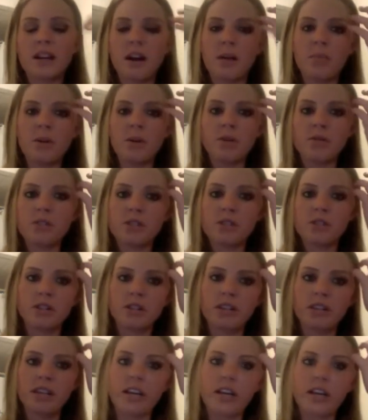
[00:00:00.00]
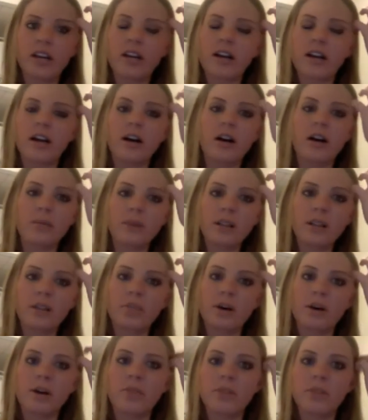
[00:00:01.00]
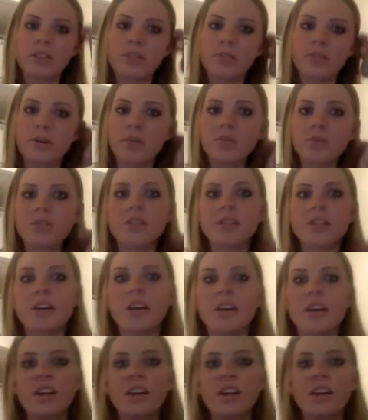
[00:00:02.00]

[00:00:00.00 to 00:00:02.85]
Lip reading: I'll post her a link at the bottom of this post.